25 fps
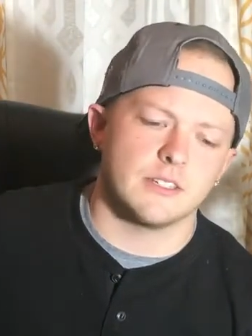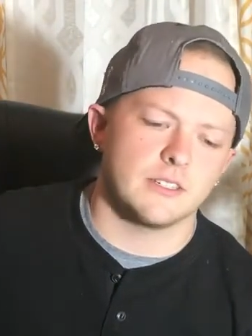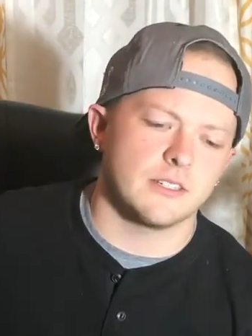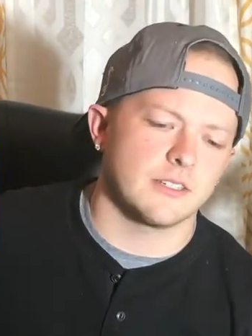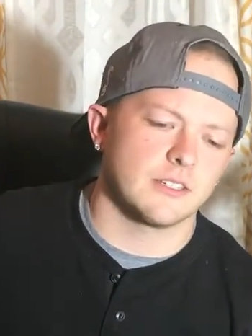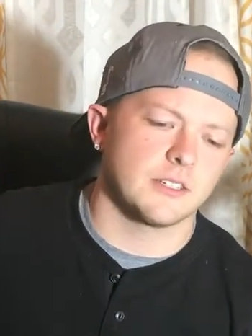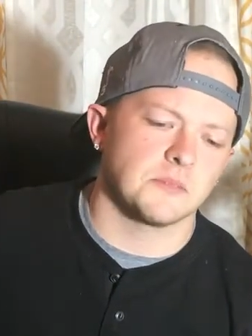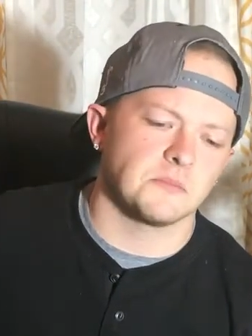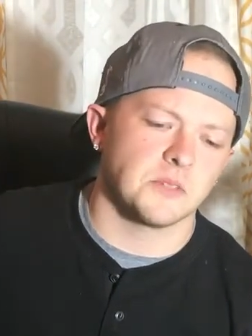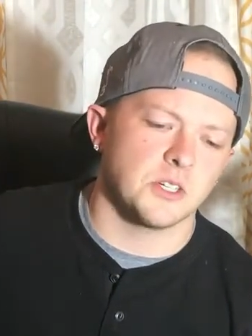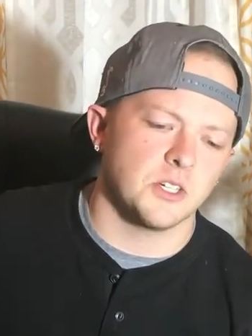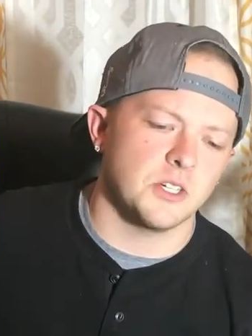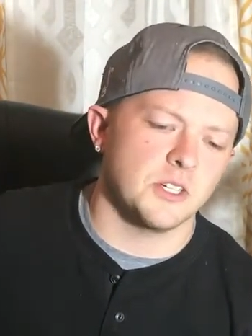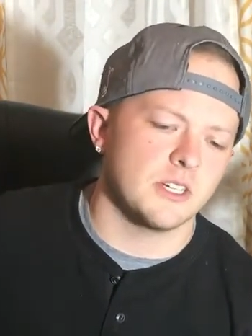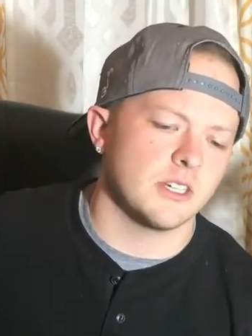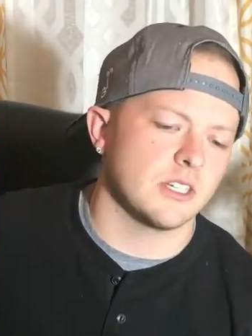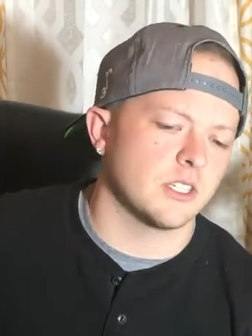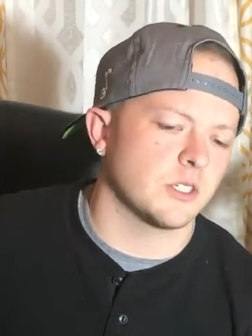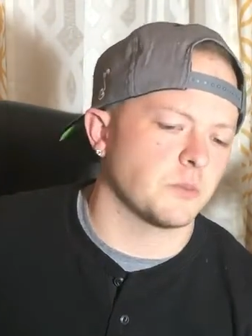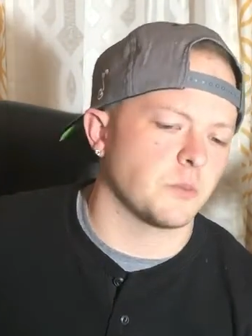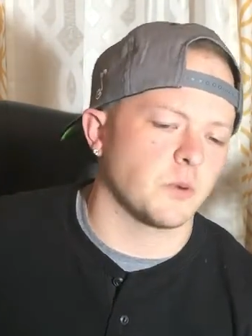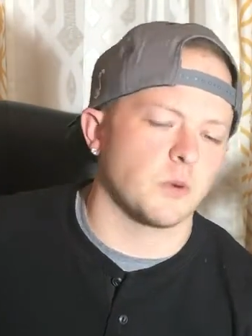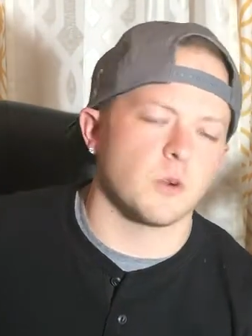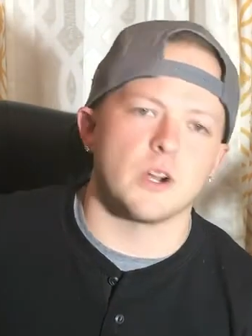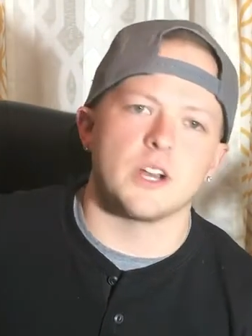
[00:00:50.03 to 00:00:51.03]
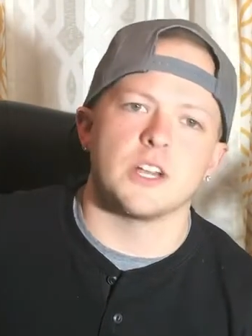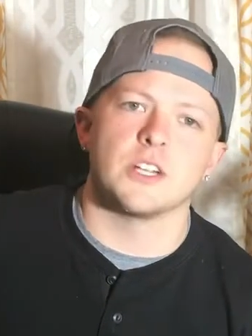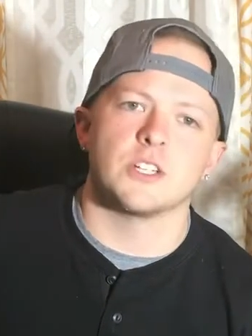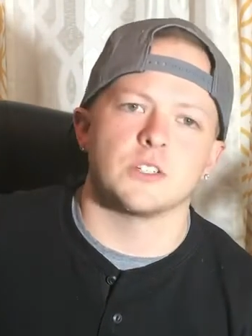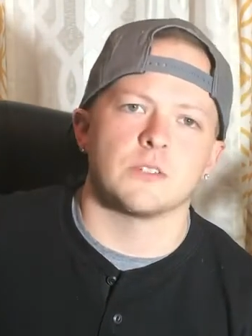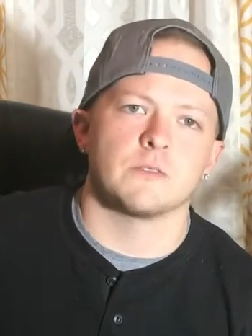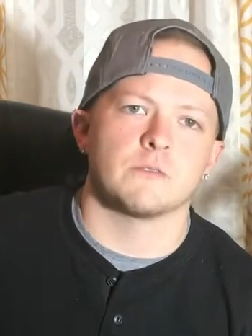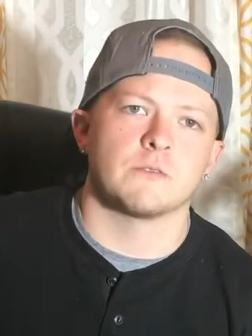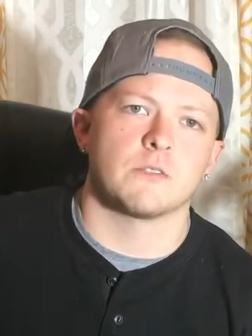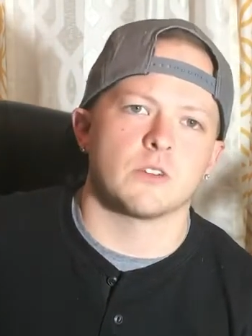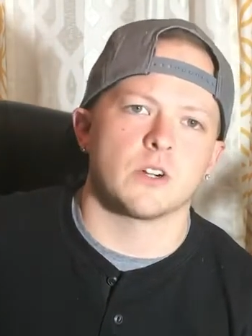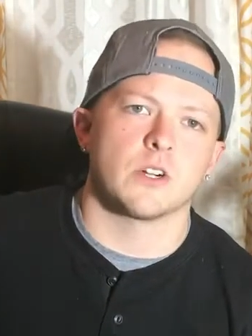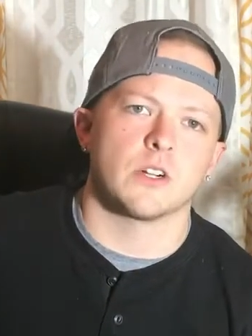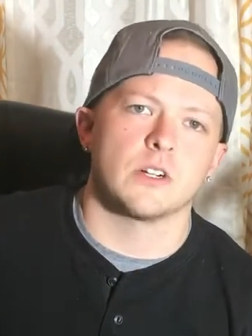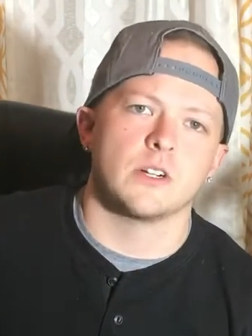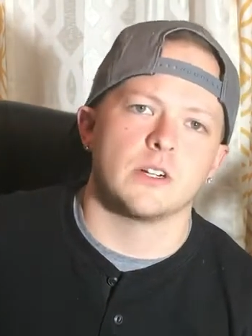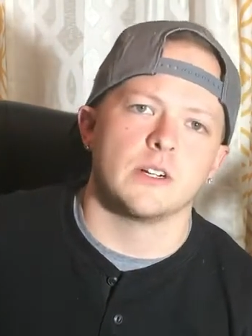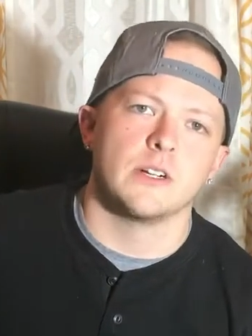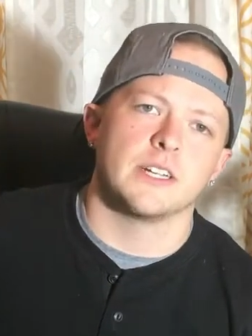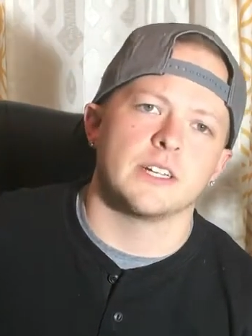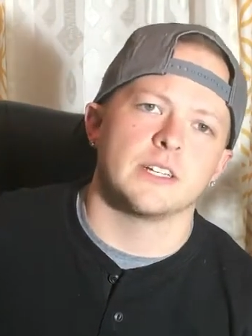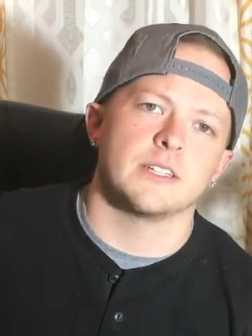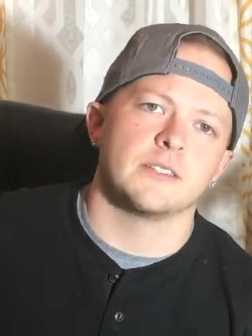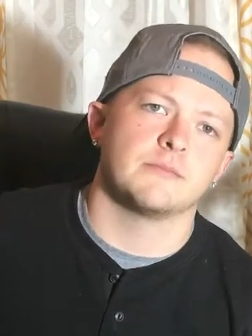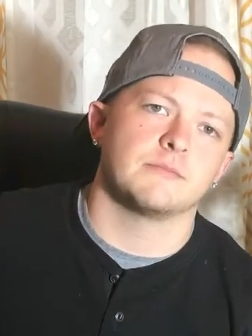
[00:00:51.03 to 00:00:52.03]
some good inspiration for
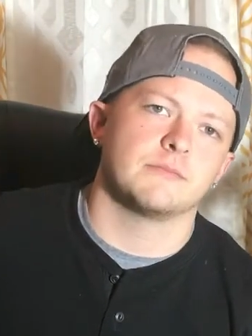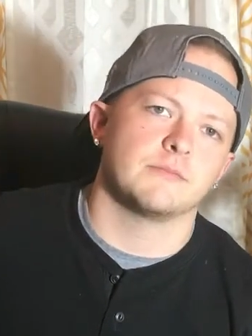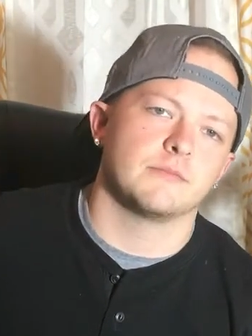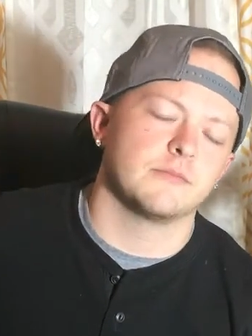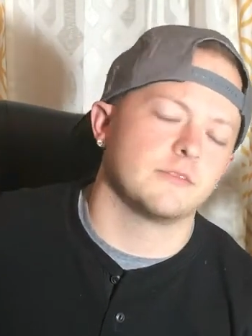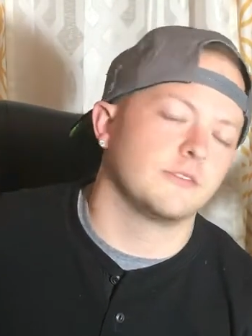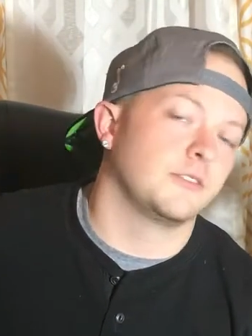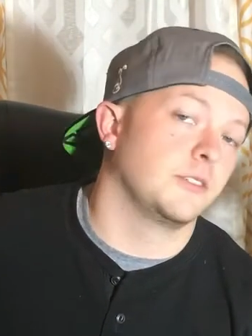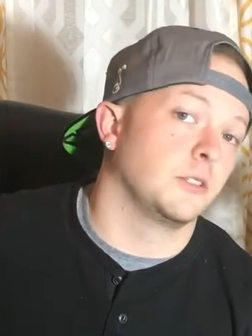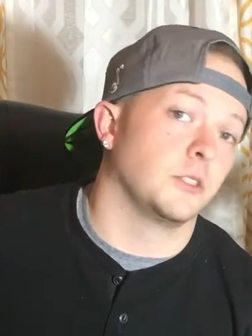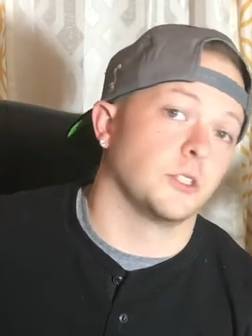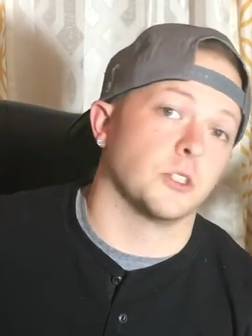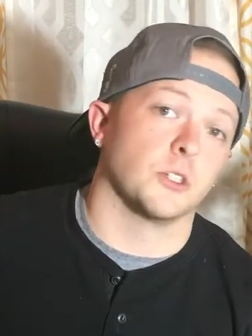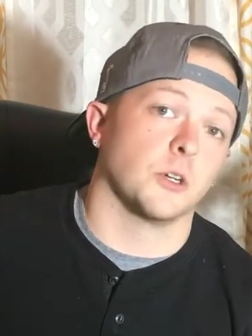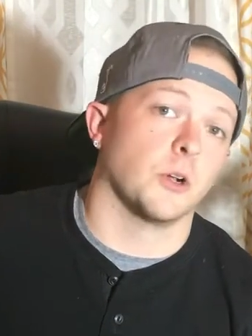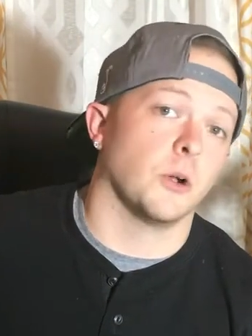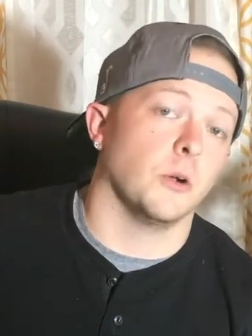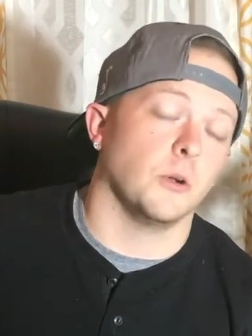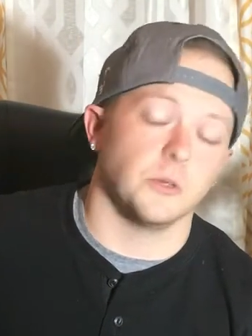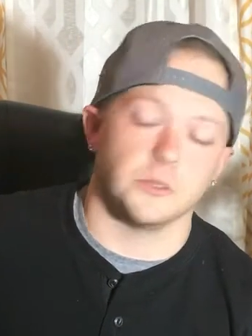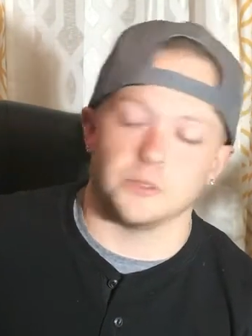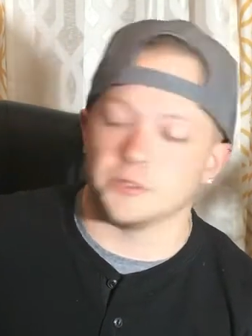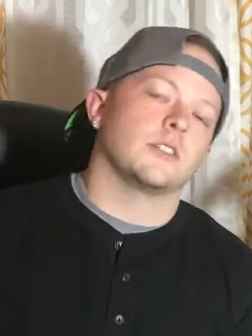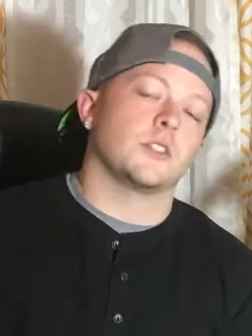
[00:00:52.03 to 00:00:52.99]
my future goal.